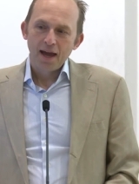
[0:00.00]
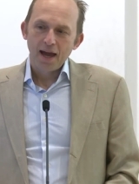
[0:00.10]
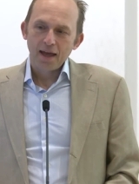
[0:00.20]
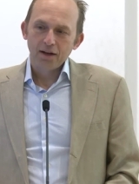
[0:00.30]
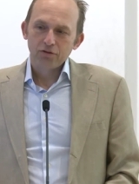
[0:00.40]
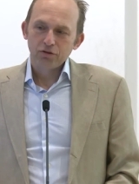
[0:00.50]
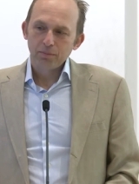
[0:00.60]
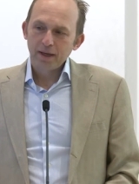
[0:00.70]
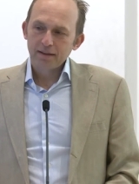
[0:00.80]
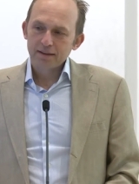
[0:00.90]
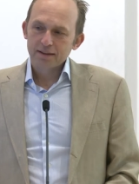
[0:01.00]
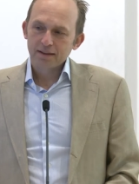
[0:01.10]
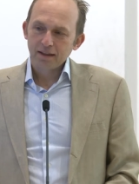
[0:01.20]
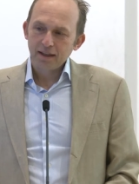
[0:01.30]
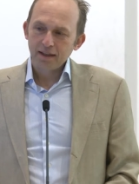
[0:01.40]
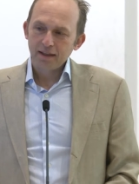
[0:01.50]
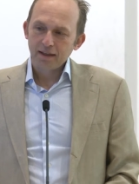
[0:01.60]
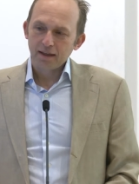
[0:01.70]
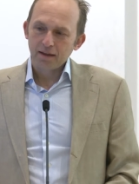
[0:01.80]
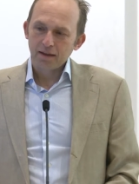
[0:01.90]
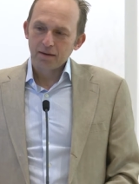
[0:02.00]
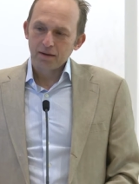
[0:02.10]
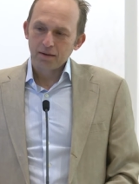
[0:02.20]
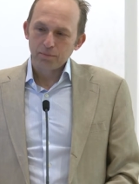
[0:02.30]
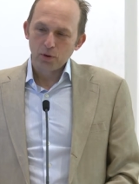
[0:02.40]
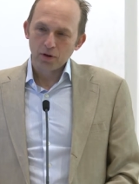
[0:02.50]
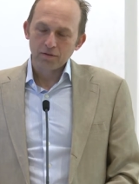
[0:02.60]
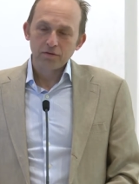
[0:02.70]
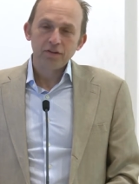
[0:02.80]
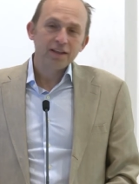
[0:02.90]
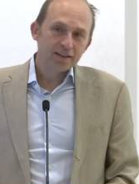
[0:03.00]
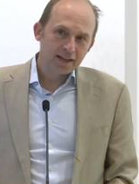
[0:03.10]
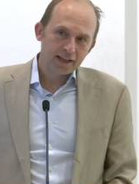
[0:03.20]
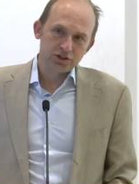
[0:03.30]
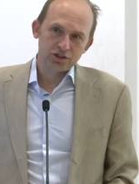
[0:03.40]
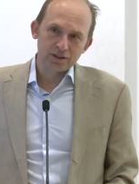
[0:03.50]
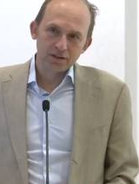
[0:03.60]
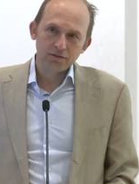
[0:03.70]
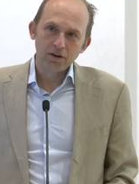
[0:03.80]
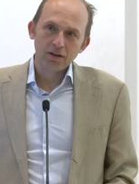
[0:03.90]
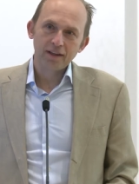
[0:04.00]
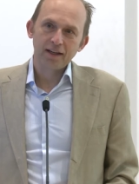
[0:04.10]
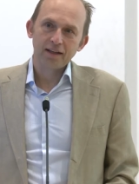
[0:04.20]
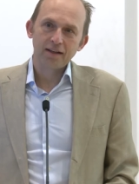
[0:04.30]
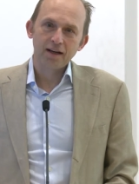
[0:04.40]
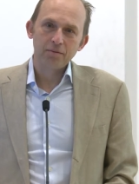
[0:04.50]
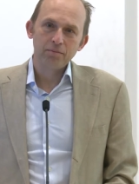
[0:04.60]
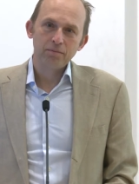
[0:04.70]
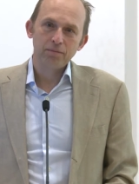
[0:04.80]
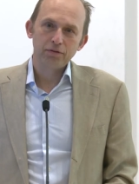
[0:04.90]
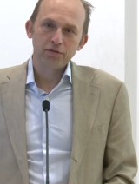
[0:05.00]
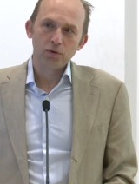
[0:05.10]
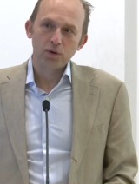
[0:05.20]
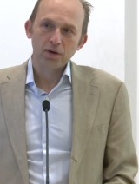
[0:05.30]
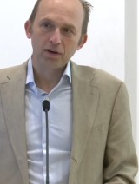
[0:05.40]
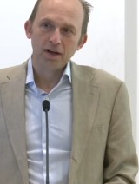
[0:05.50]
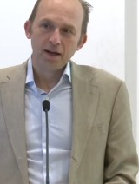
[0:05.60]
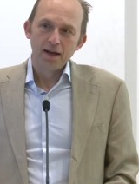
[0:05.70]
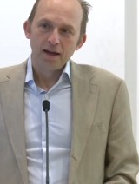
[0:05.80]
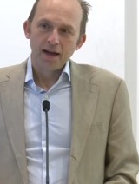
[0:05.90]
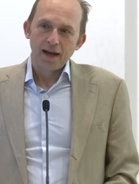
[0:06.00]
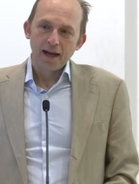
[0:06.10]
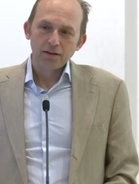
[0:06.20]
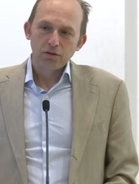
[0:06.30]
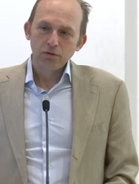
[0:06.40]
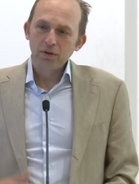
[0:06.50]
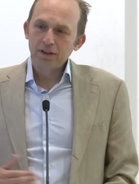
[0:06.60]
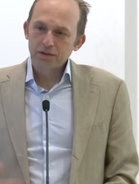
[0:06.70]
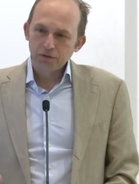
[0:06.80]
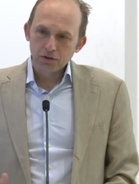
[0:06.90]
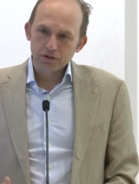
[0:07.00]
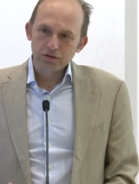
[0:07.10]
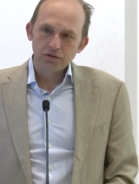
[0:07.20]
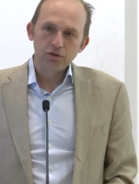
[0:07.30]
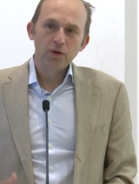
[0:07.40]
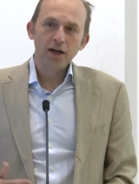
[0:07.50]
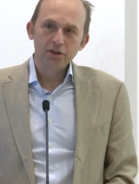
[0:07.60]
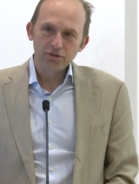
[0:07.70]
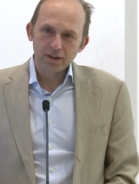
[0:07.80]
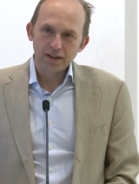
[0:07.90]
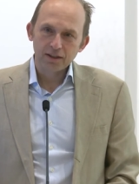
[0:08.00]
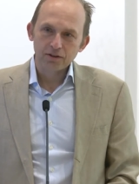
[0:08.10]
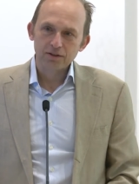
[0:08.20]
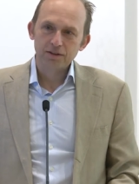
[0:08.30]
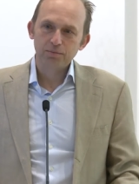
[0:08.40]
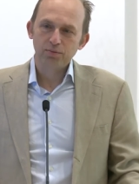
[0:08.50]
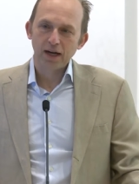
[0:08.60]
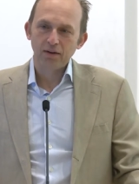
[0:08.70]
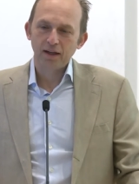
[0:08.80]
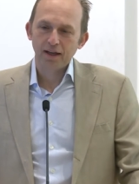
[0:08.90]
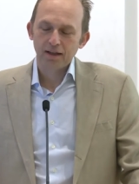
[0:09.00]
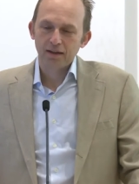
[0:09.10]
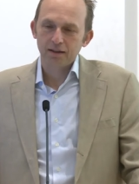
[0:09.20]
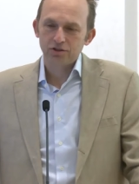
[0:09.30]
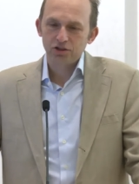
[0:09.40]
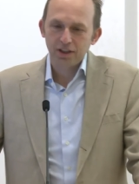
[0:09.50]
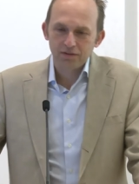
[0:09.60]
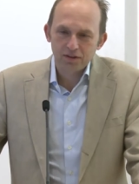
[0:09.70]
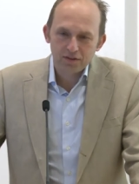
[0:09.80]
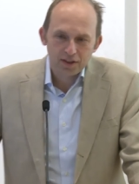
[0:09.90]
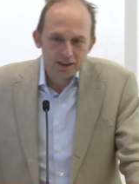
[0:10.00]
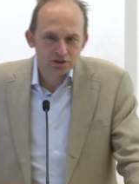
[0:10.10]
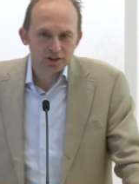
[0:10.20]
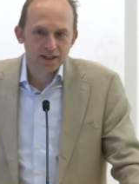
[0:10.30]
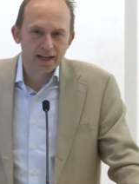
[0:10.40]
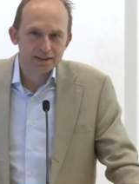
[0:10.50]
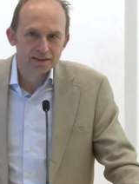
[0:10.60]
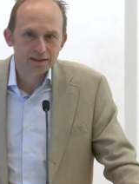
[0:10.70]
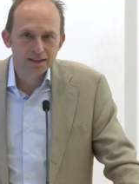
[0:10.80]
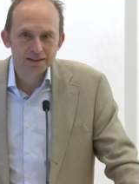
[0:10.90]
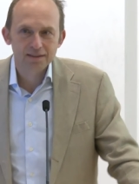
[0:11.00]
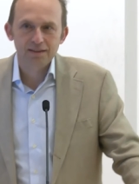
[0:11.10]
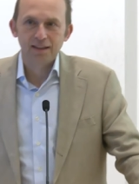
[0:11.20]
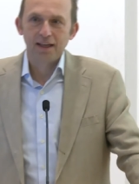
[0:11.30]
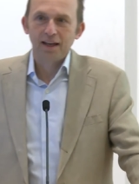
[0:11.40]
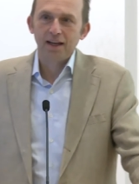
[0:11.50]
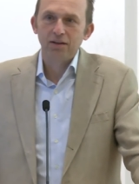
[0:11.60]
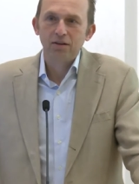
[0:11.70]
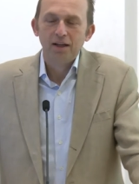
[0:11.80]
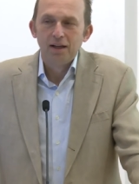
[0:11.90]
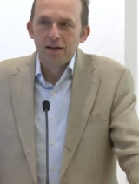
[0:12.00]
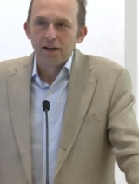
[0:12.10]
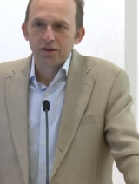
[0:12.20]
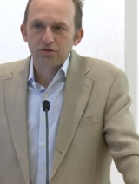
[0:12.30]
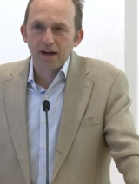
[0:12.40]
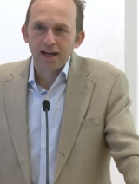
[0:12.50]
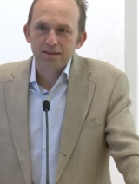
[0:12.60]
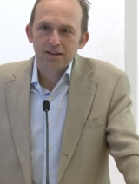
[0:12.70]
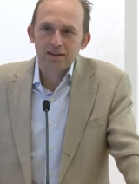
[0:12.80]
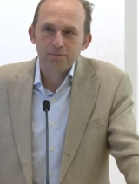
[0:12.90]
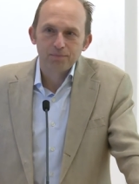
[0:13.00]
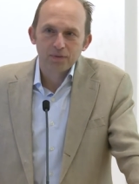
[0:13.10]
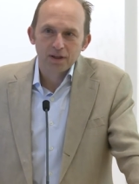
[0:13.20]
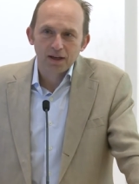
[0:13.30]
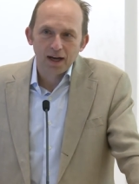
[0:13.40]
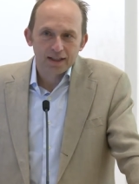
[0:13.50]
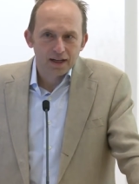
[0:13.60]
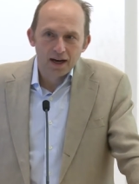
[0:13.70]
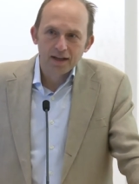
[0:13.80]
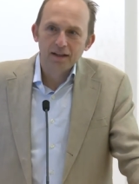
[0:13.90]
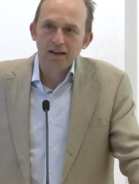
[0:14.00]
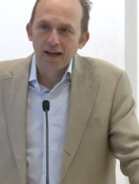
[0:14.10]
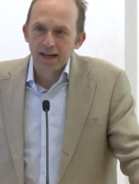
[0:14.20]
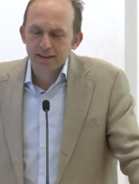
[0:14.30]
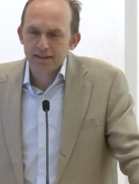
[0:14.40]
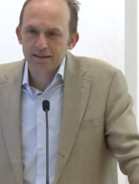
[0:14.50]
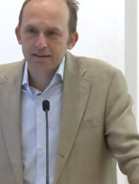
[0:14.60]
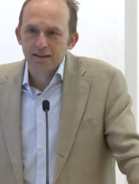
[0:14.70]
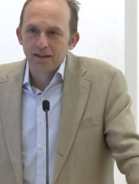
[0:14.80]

and a tremendously uh, important vindication of all that had come before. And through these first 200 years, Brown had achieved teaching excellence and had attracted iconoclasts,